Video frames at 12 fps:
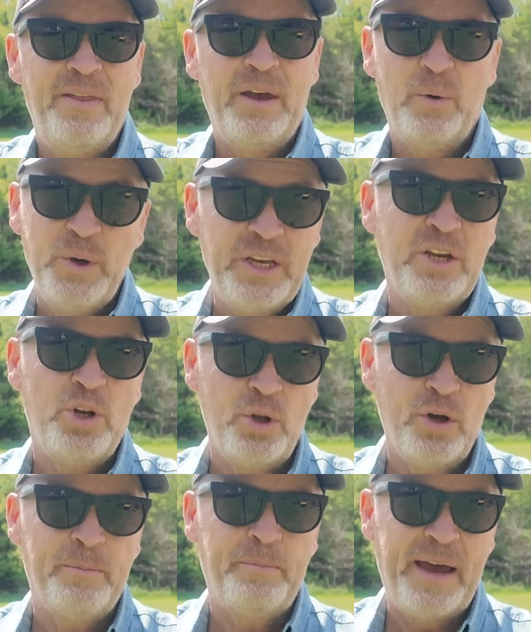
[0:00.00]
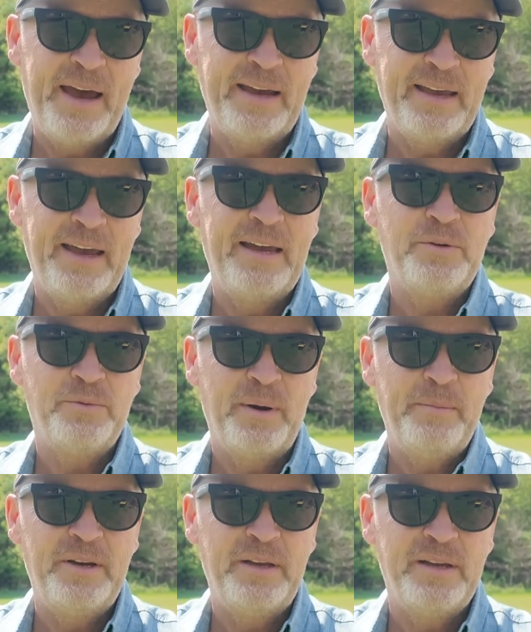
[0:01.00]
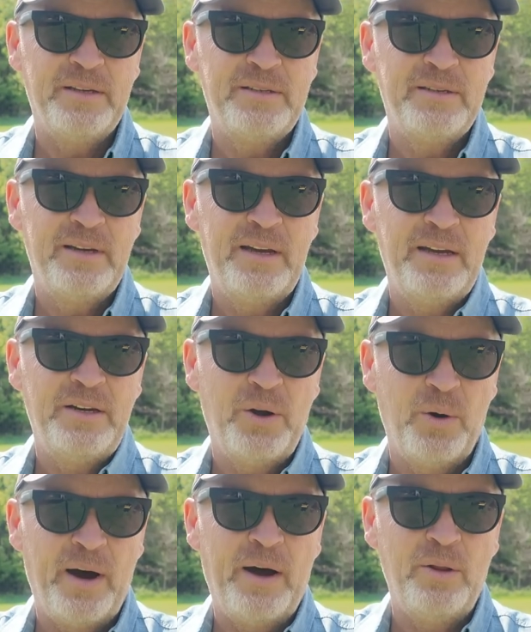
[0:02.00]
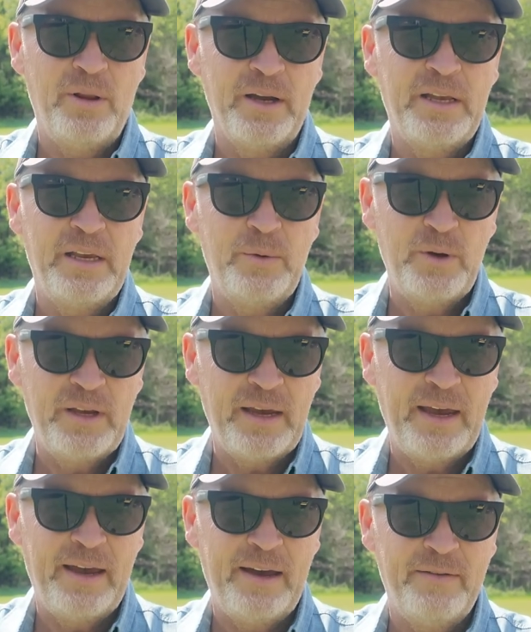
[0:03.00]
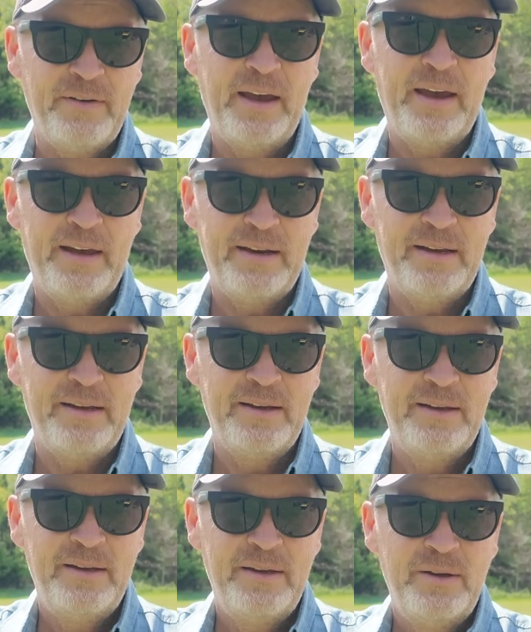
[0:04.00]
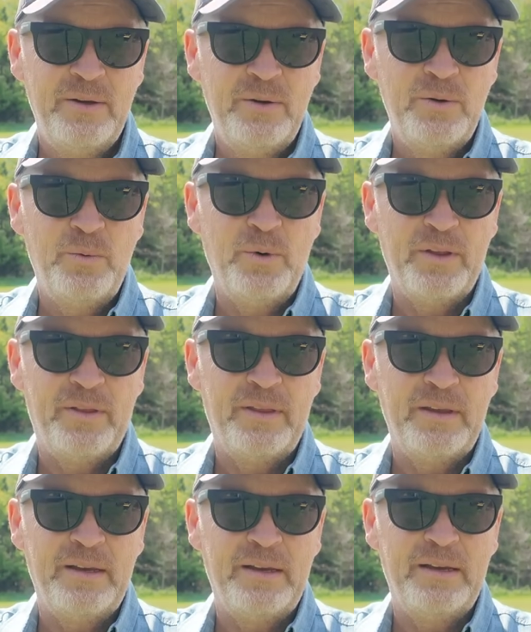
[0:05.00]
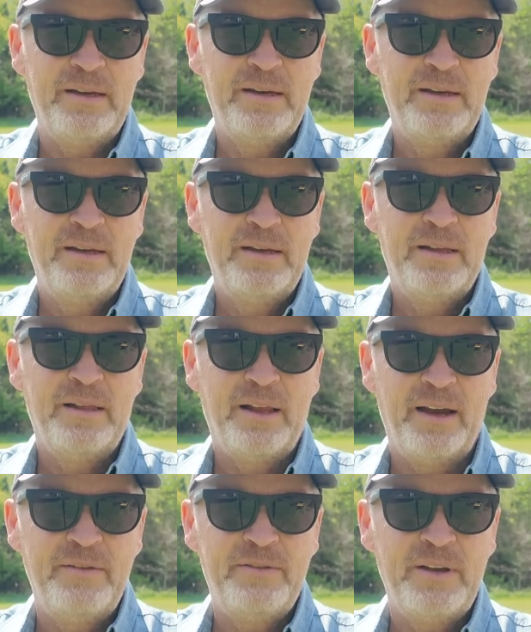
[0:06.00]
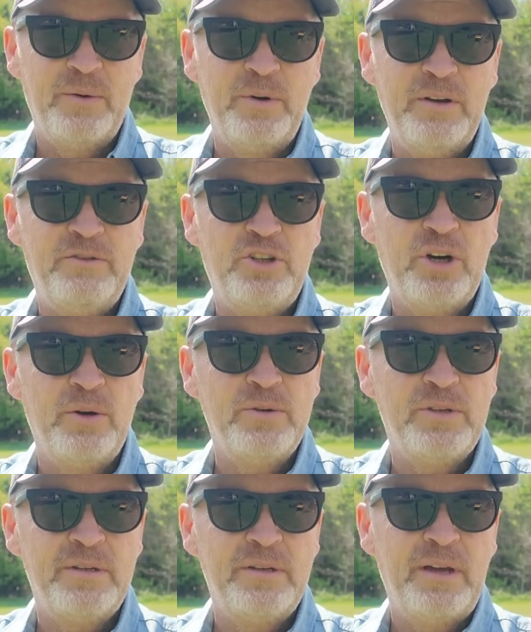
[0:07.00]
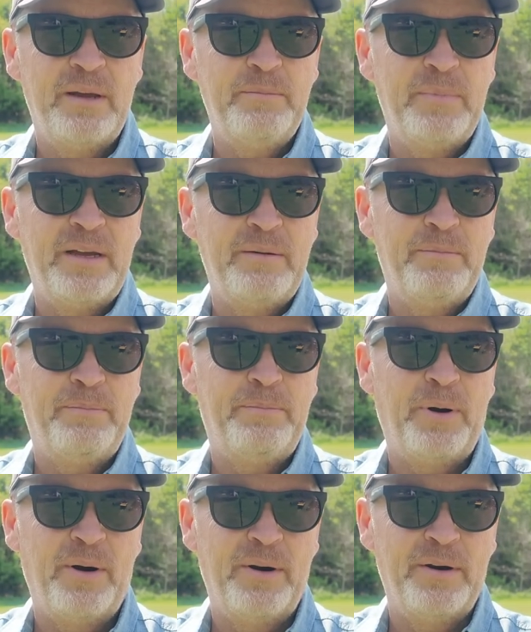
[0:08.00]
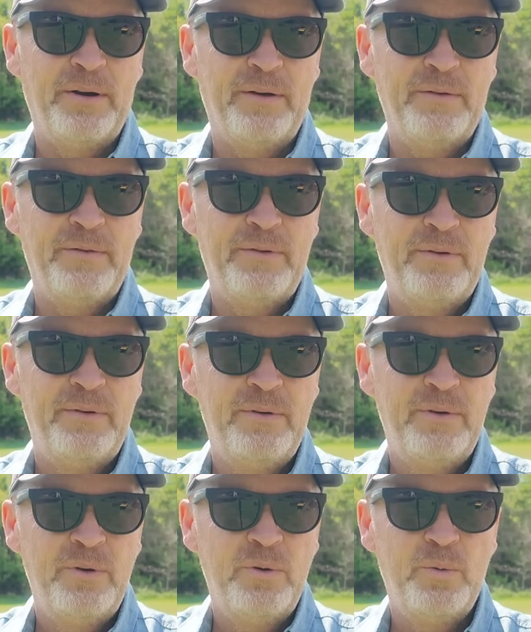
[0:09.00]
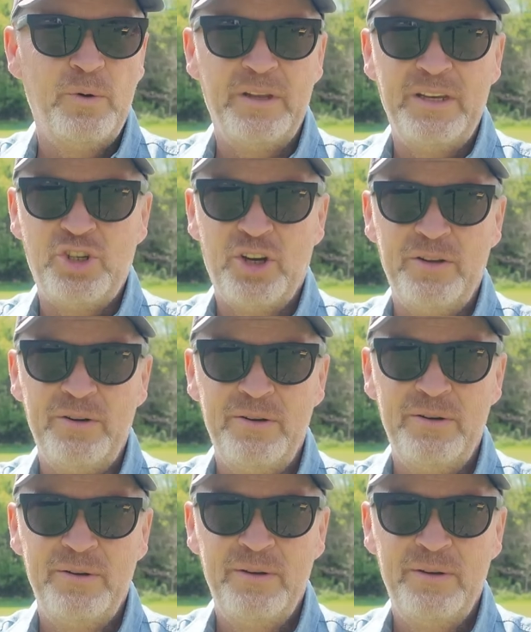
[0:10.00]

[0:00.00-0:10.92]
that we can look back at and reminisce and know how lucky we have had it with the life that we've chosen and been part of with each other,